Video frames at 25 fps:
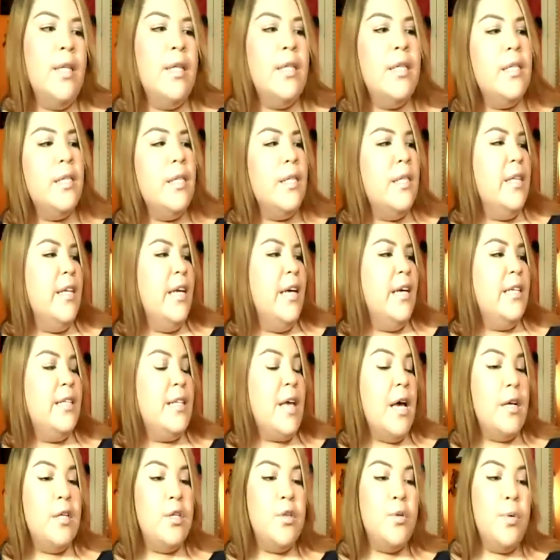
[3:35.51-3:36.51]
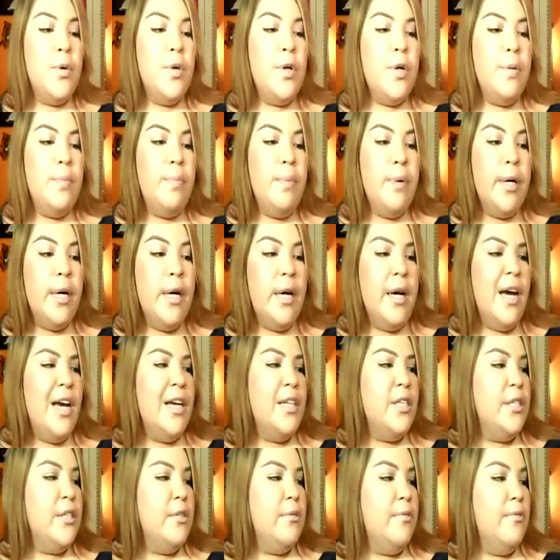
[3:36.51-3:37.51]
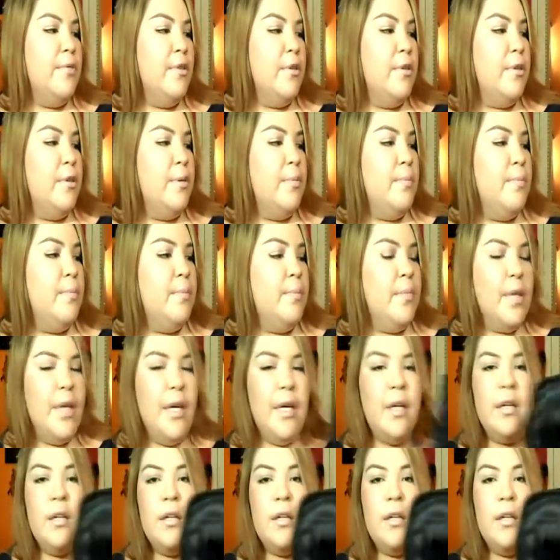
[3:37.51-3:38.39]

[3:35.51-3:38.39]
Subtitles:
This isn't the exact order, but I just feel them